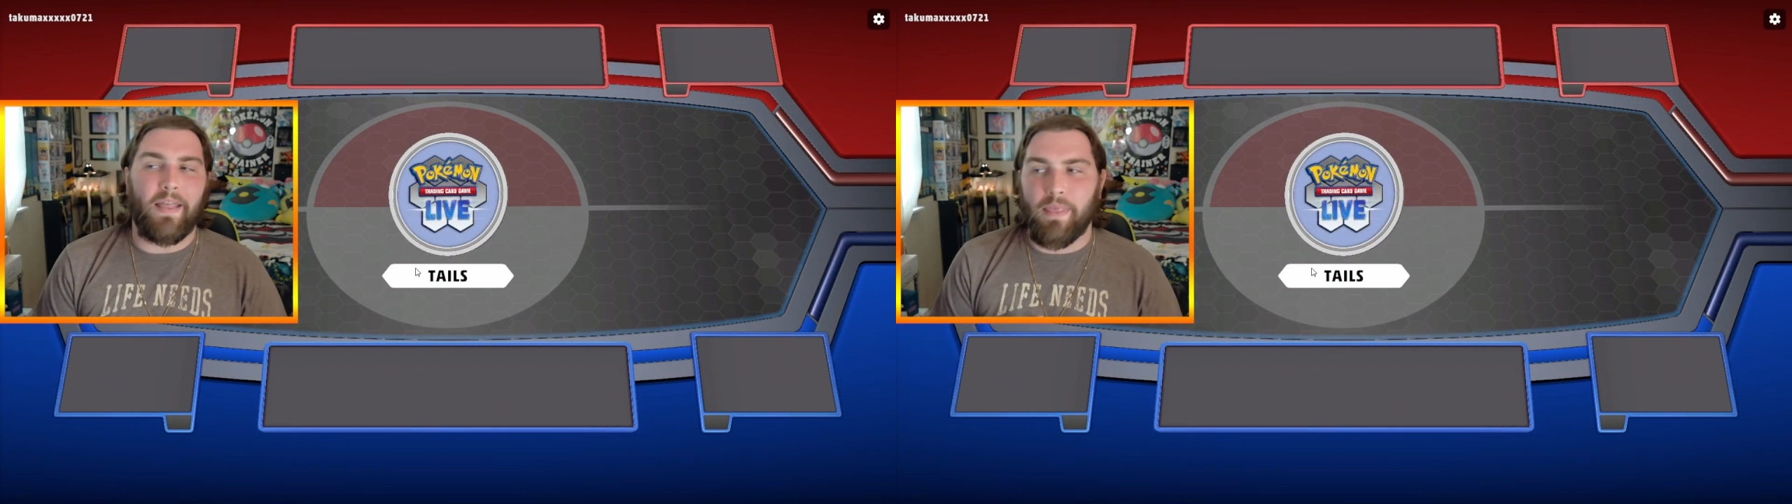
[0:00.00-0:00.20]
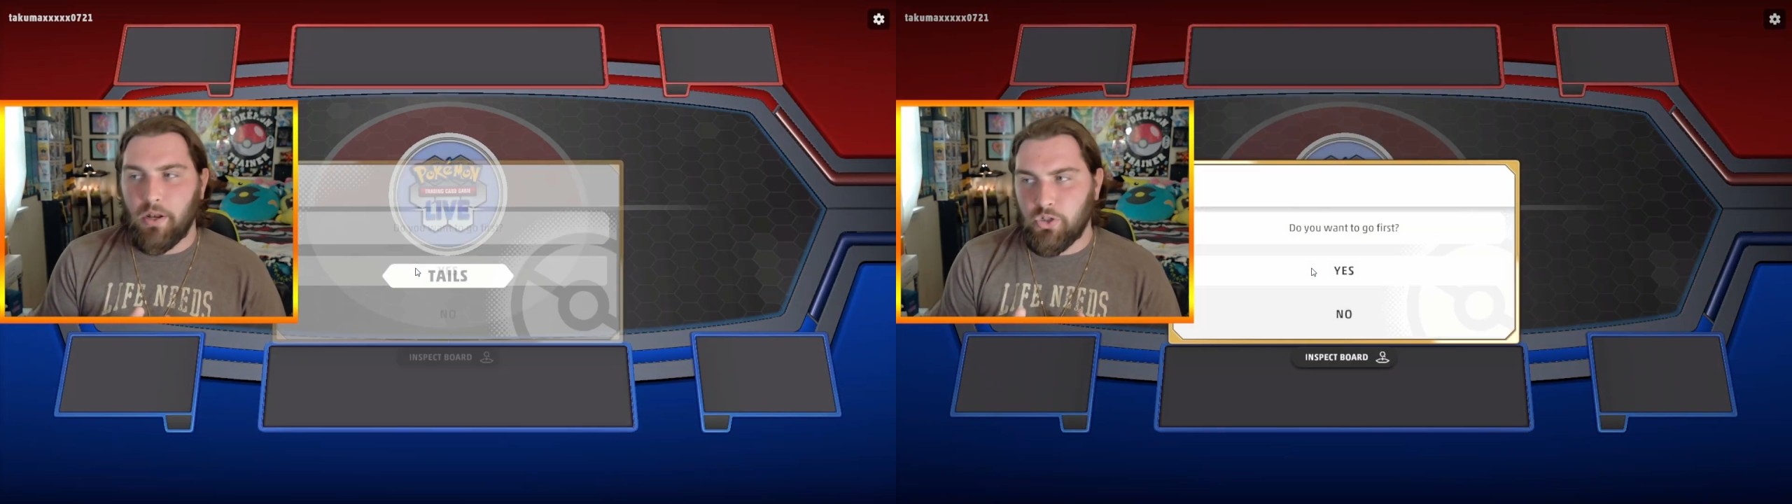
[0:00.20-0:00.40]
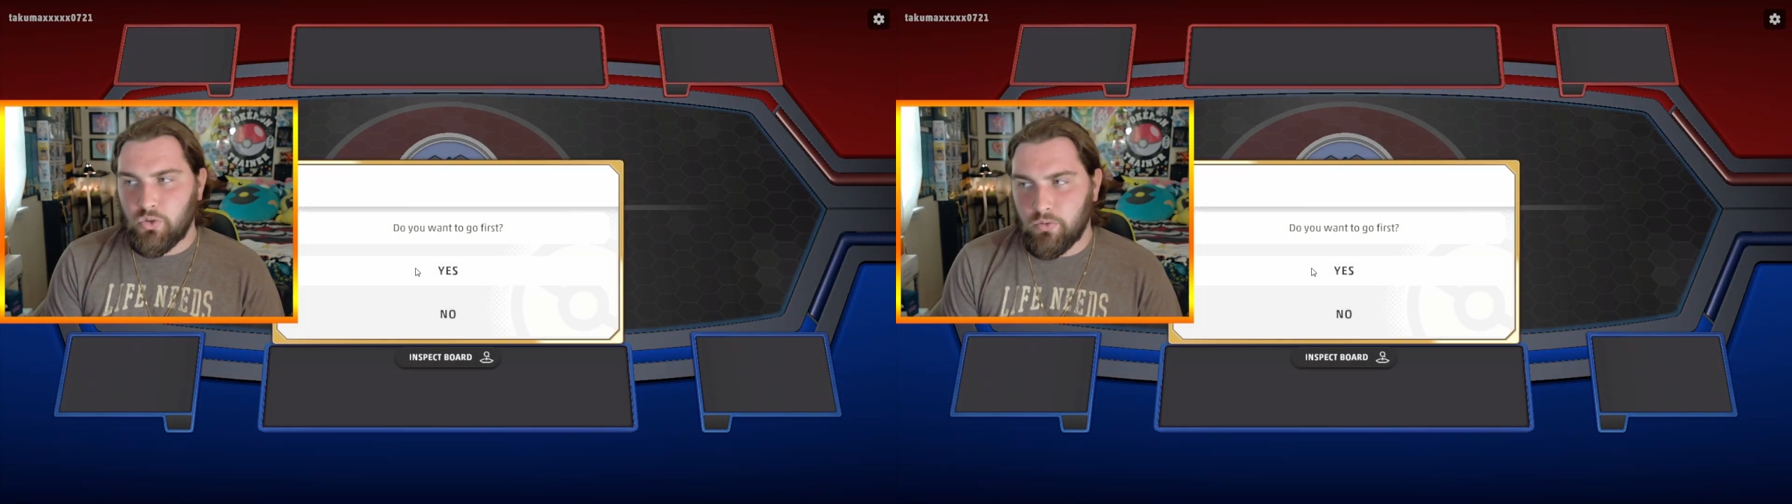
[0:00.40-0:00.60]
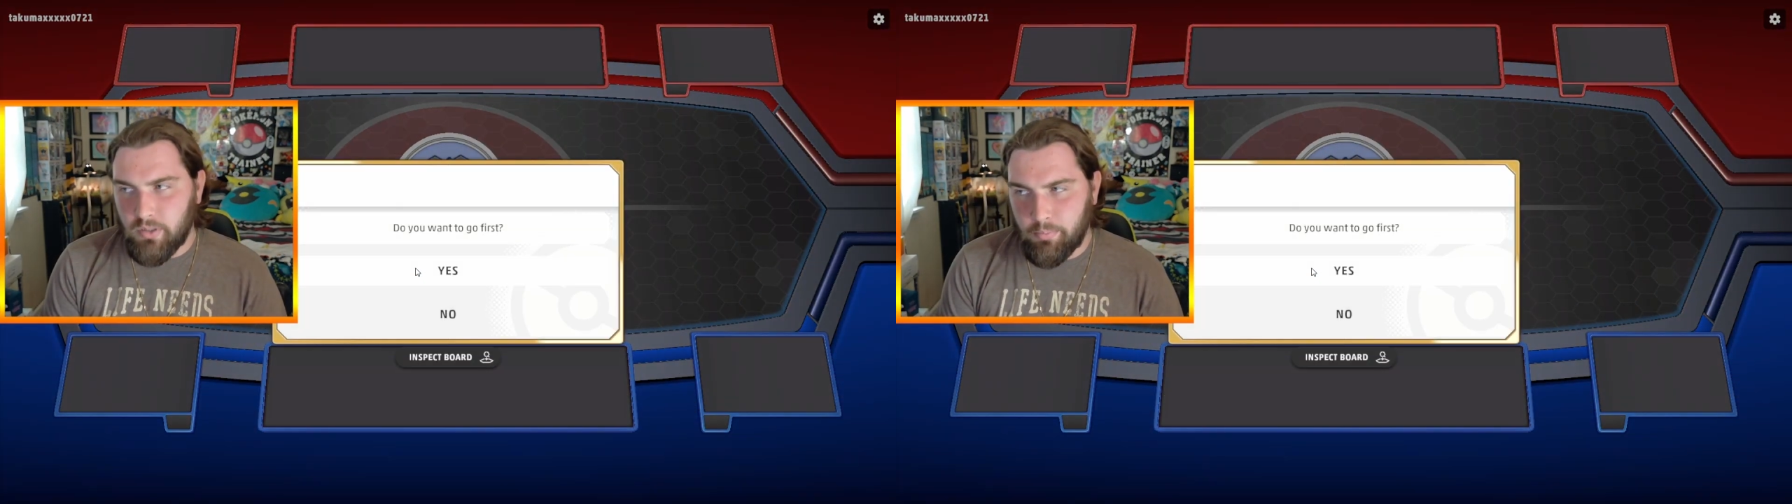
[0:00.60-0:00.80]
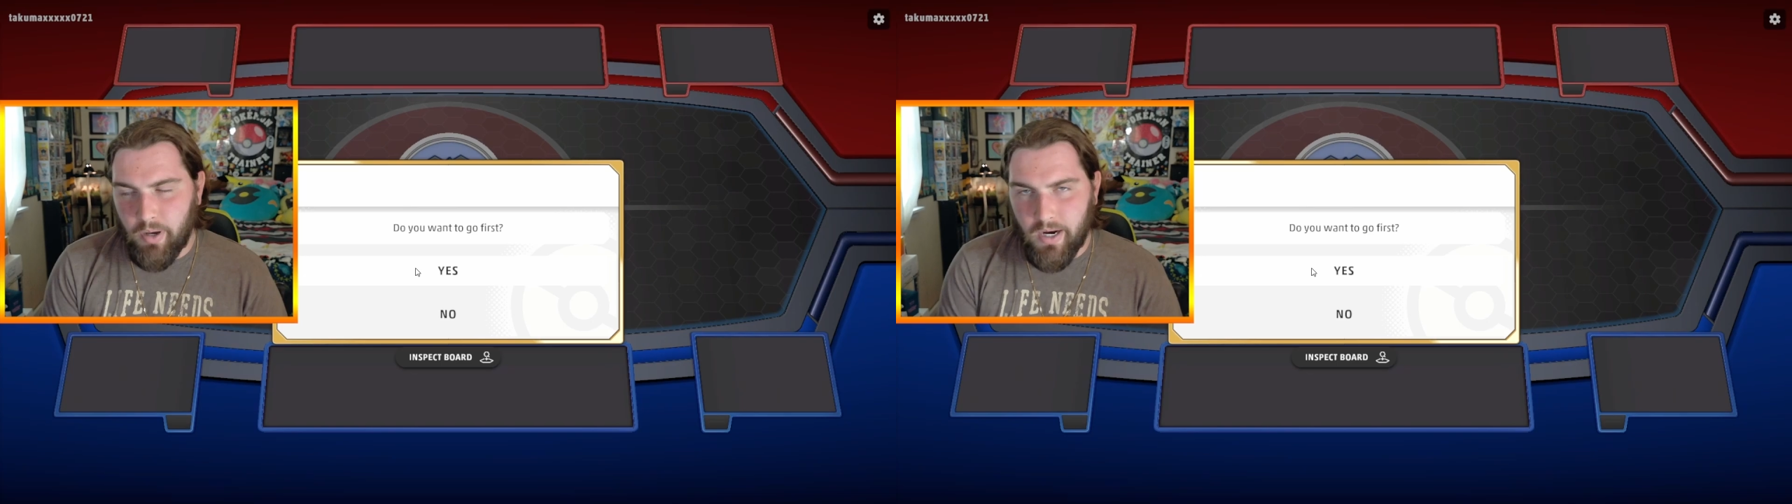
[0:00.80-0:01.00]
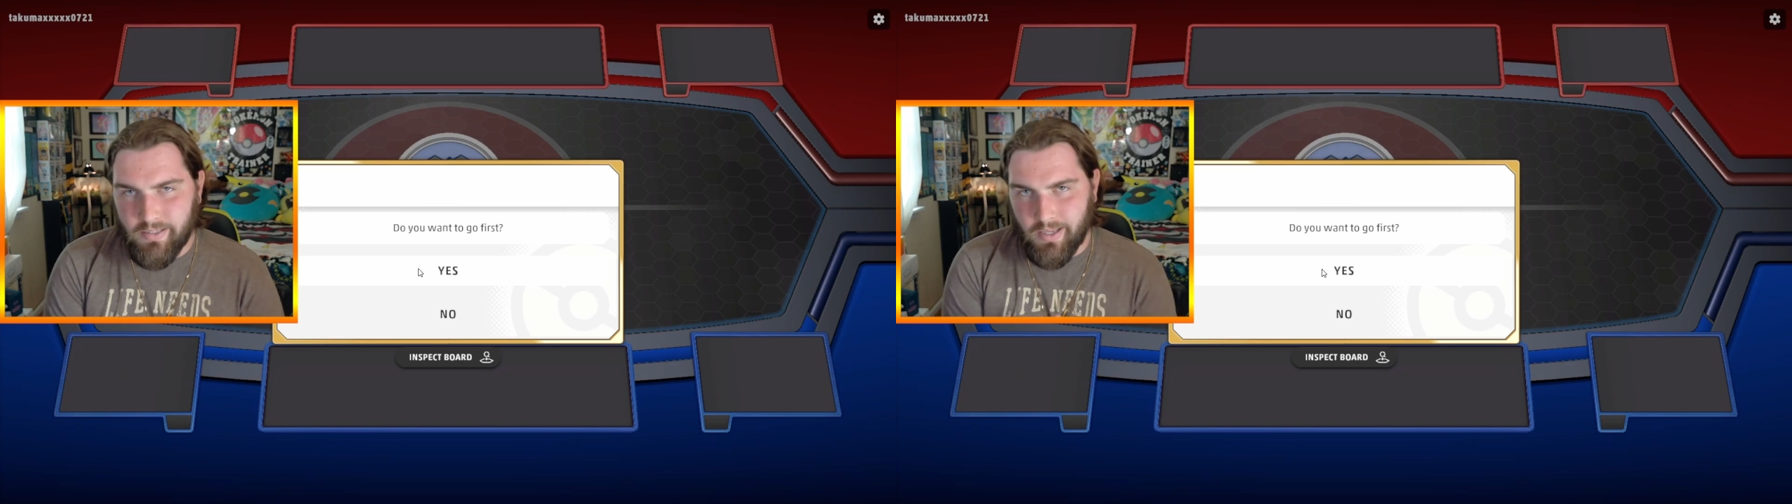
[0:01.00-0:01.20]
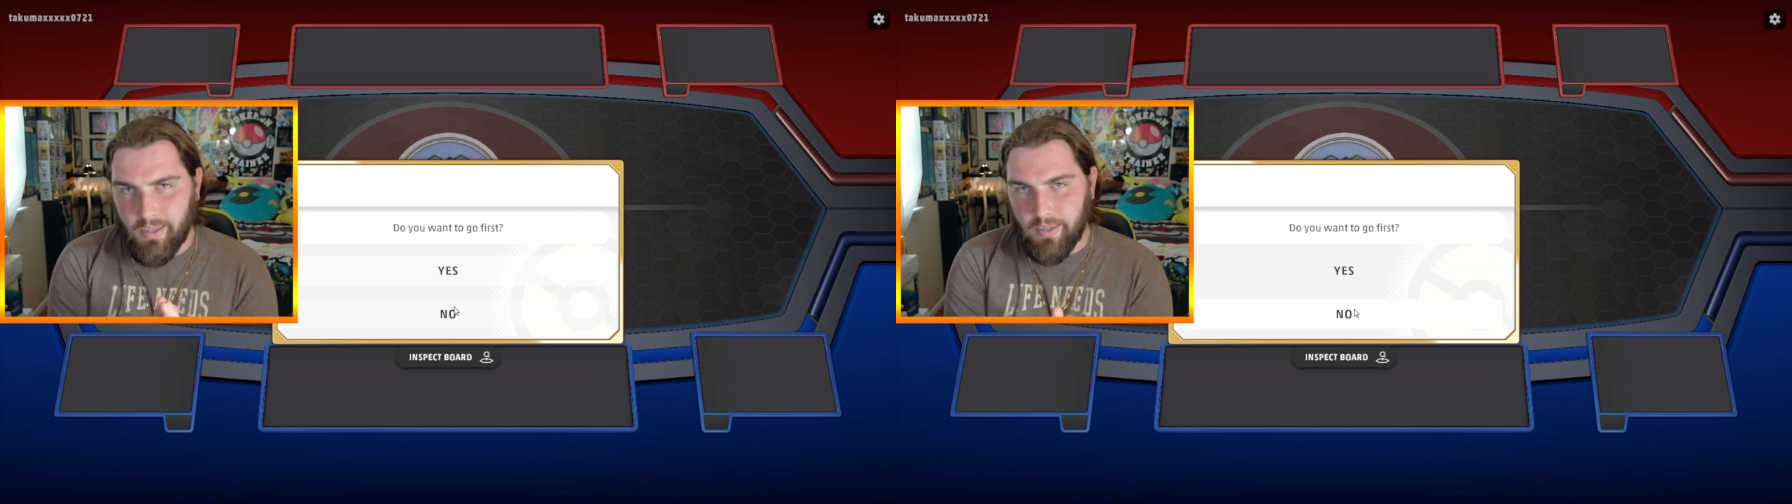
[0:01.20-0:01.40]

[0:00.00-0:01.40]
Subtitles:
that Joltik Box